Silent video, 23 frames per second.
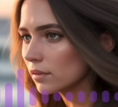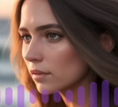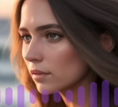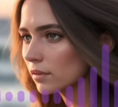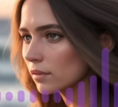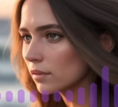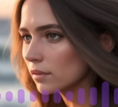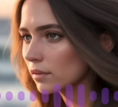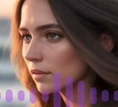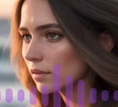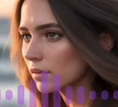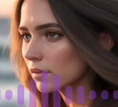
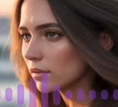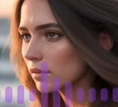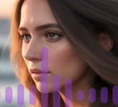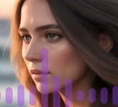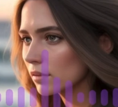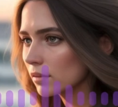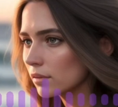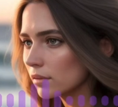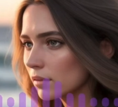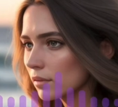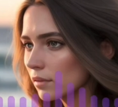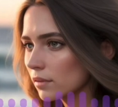
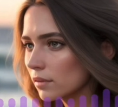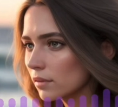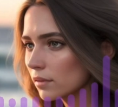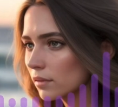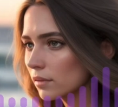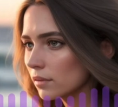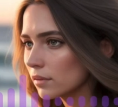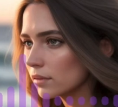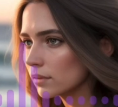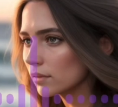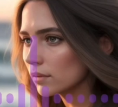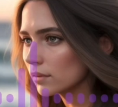
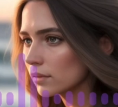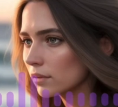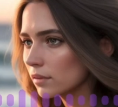(no one is talking)